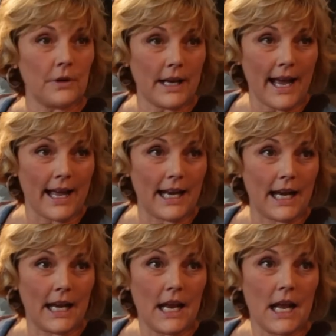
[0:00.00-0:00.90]
forget,
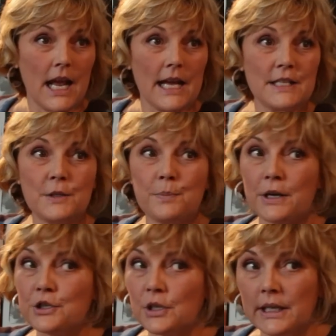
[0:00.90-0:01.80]

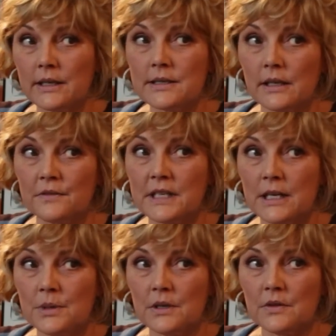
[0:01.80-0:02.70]
especially in a
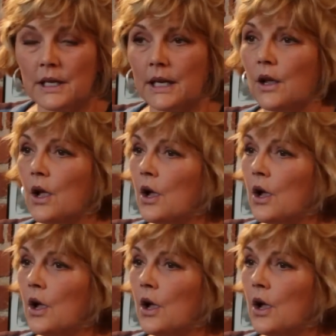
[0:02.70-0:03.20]
self-taping thing.